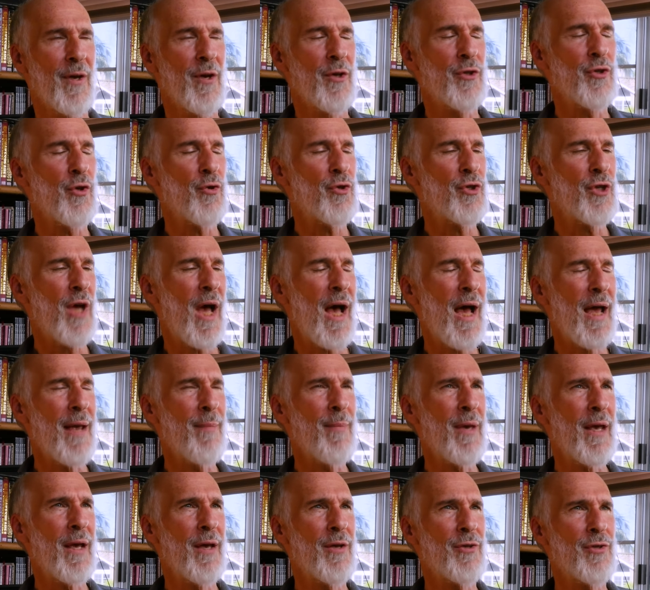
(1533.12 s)
So
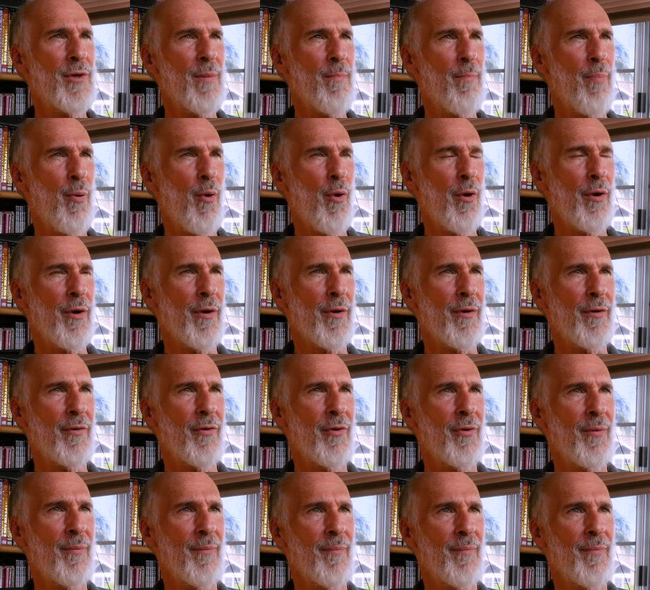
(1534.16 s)
timing is
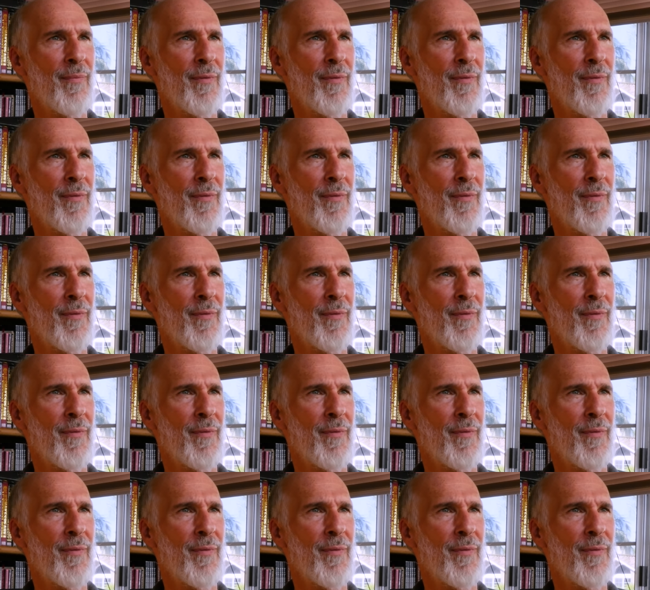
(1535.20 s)
important.